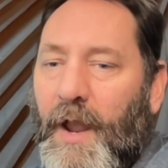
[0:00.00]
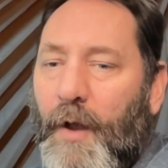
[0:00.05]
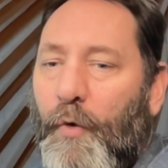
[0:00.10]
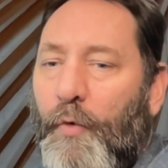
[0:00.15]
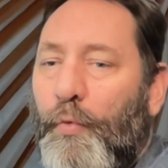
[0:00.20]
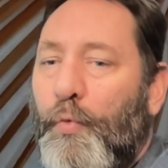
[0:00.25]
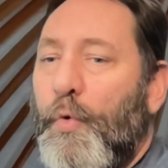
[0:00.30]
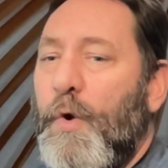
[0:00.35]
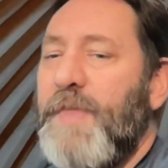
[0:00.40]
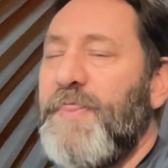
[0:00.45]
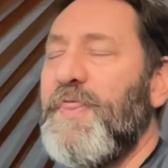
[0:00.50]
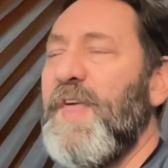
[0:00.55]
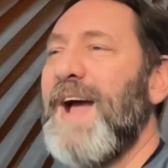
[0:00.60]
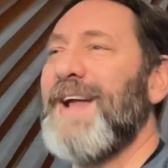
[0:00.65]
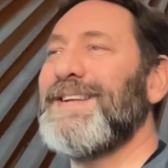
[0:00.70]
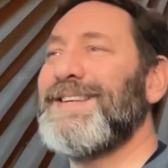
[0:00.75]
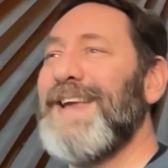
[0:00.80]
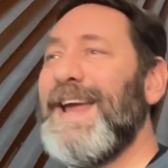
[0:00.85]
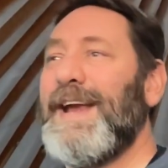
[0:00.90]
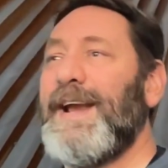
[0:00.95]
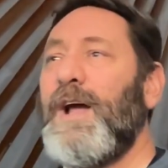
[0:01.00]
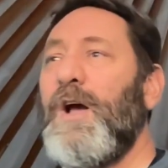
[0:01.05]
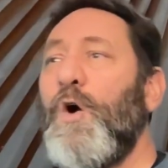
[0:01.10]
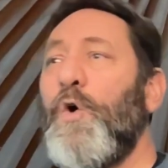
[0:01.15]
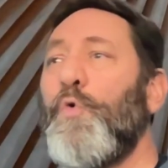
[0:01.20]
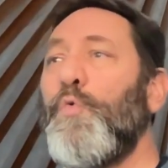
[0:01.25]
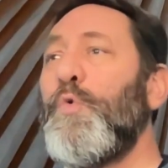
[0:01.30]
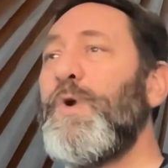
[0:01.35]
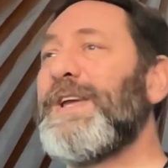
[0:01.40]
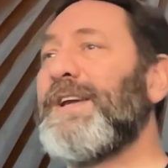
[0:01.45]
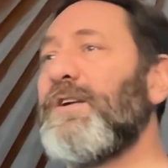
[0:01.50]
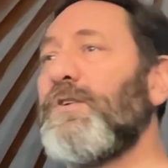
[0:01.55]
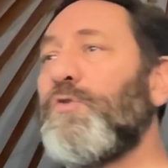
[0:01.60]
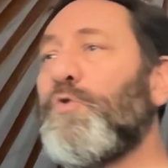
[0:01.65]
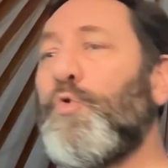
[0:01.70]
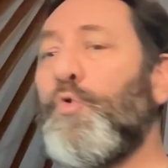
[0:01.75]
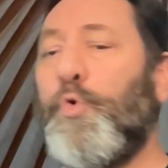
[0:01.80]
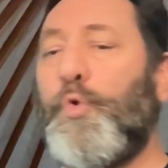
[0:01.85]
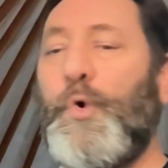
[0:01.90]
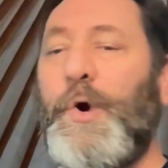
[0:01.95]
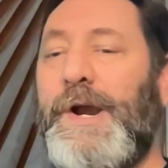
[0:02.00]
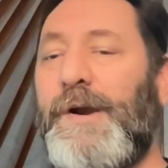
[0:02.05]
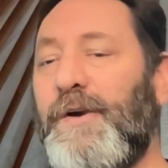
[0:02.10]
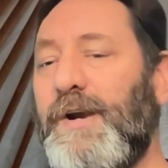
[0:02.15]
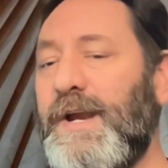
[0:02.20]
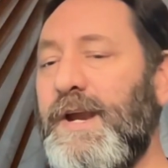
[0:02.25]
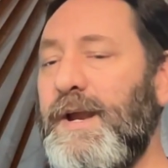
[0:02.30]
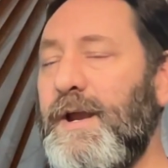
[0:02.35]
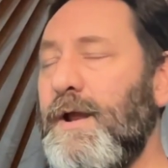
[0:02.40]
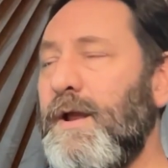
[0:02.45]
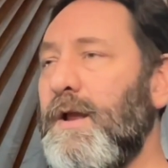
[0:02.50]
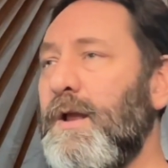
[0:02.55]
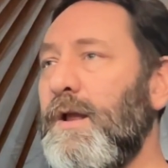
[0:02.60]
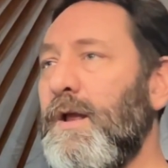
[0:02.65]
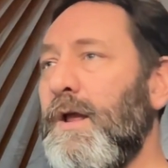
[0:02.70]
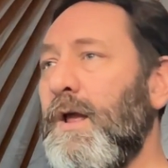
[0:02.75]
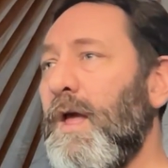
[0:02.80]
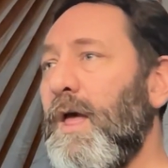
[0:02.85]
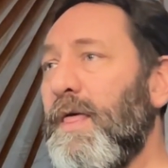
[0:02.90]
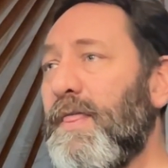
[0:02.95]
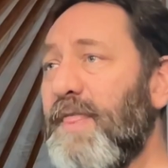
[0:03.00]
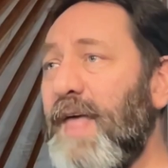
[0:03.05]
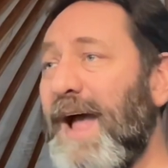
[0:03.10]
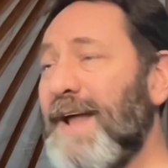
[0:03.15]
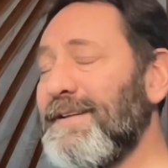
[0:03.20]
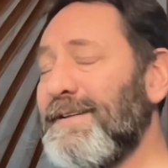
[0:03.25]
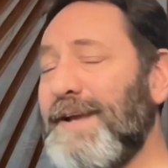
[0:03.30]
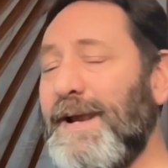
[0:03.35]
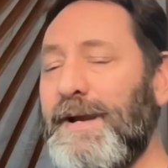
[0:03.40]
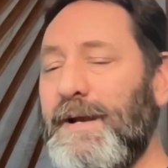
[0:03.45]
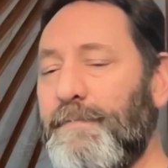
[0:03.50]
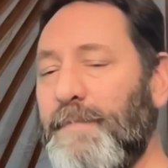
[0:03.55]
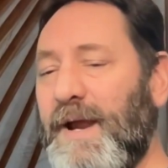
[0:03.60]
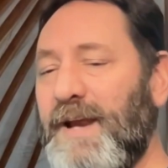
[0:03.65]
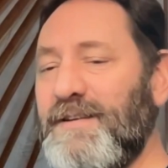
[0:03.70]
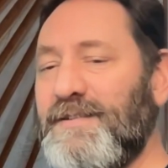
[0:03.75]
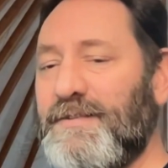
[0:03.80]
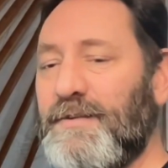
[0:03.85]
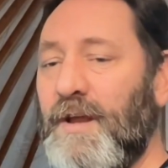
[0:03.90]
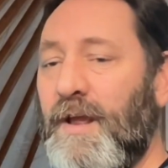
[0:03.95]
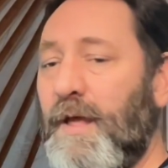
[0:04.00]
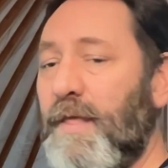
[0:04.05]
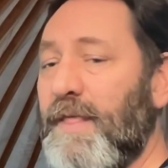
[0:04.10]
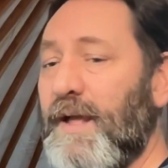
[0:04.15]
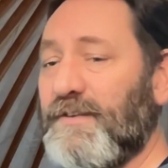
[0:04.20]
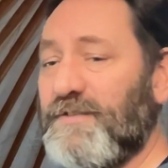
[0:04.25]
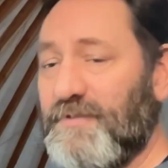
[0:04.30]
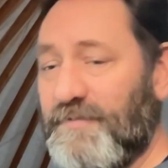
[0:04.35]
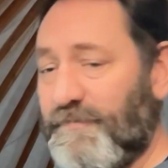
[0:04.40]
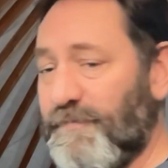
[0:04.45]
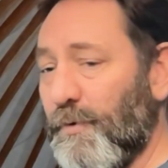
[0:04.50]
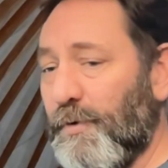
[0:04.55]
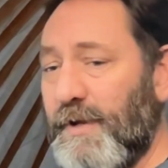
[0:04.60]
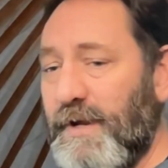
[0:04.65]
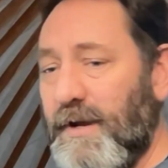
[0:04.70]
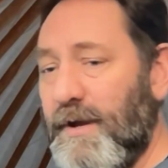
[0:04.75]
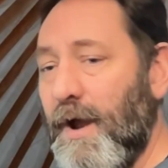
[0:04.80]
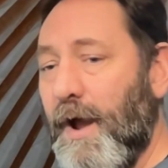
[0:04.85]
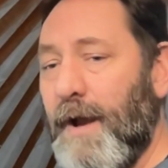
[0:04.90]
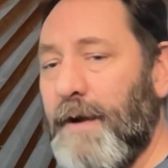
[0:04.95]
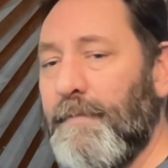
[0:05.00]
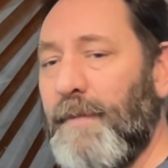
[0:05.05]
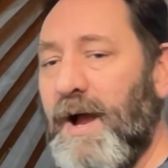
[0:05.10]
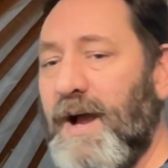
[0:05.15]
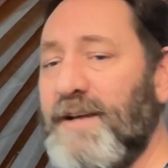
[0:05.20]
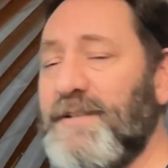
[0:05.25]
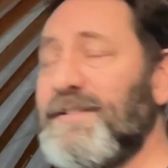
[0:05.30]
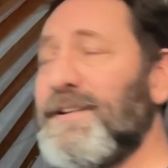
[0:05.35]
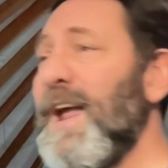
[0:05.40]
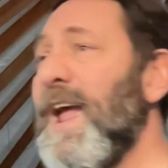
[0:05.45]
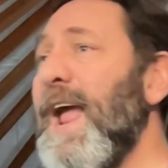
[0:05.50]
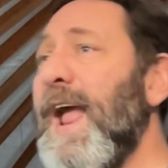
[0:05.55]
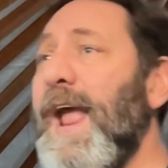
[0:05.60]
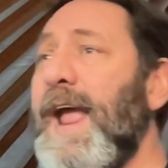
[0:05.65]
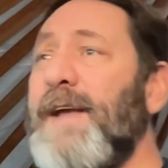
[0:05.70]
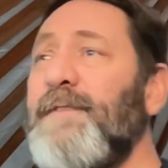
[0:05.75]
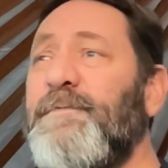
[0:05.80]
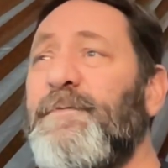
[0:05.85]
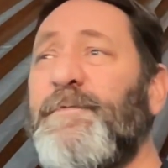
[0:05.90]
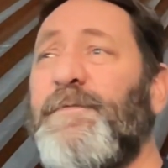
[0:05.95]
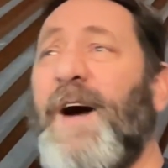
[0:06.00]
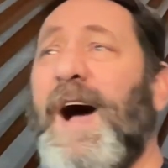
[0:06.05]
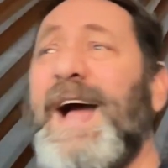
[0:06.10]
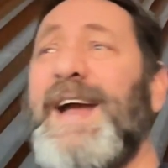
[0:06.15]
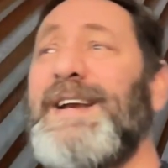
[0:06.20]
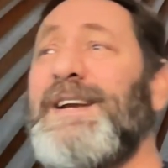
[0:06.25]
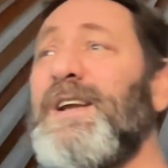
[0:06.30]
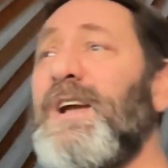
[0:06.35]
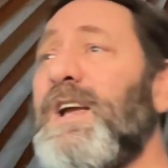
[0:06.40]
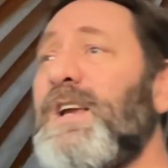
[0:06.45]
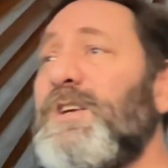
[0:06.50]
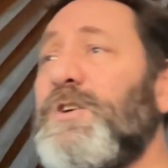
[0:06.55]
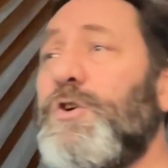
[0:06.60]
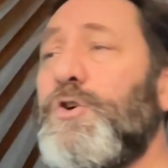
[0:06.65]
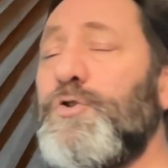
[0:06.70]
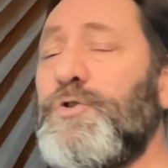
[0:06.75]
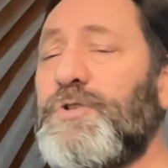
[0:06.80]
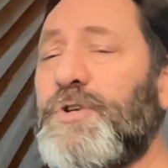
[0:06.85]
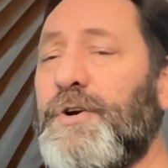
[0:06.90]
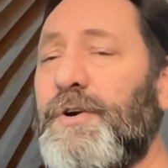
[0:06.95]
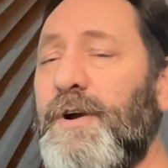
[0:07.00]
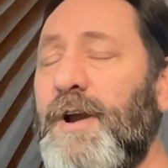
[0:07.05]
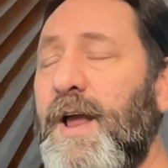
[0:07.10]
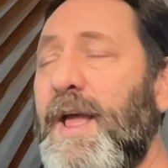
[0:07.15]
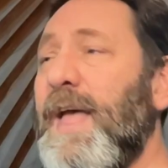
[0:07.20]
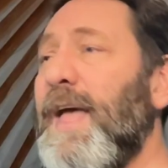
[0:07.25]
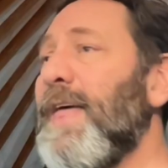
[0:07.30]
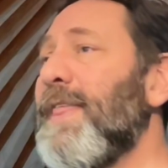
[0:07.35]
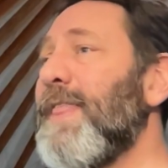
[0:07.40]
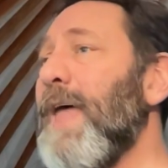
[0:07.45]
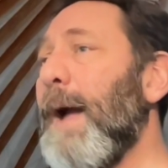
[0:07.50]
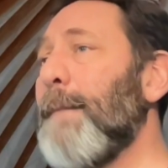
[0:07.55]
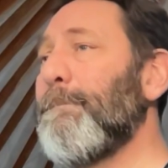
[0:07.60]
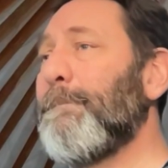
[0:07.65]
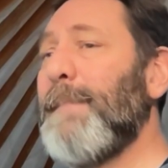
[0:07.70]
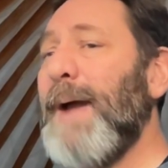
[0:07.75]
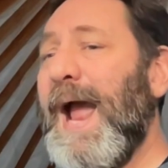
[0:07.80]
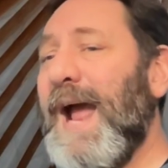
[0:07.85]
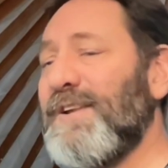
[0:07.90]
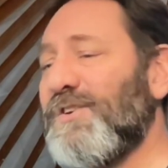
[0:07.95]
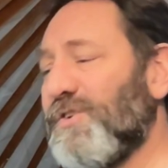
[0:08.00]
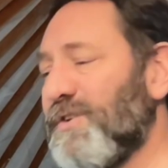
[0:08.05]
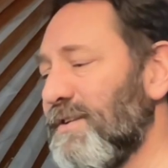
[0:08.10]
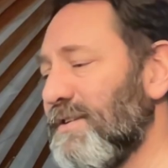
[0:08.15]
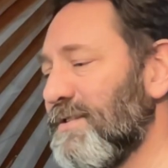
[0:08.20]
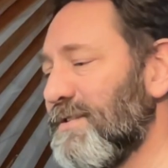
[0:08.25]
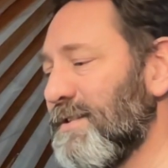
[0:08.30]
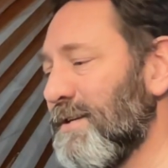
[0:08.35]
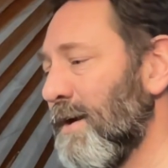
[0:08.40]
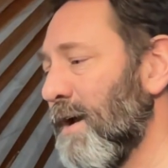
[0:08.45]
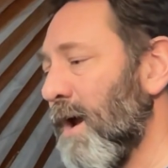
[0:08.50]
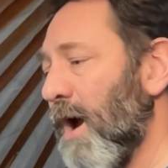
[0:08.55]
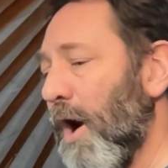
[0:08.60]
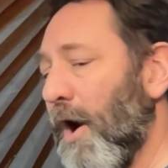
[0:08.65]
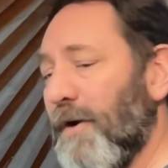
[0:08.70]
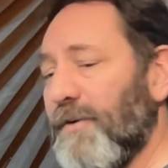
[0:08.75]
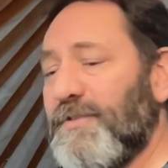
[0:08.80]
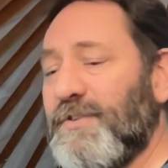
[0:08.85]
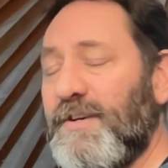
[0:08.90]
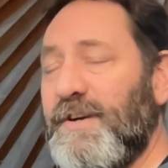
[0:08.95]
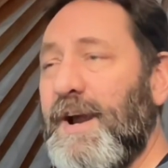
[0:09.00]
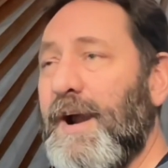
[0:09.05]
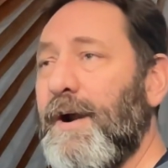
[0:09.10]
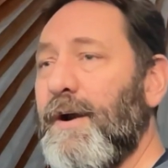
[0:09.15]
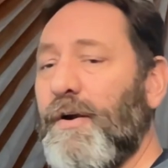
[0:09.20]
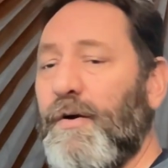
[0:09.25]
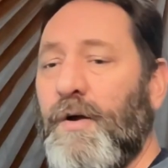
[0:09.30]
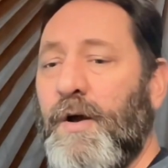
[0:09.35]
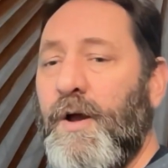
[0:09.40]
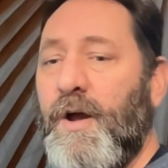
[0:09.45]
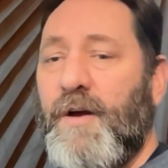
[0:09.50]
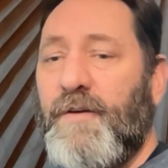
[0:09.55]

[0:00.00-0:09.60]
with that data, we can query that database that's fully anonymized and find a user that matches our scenario.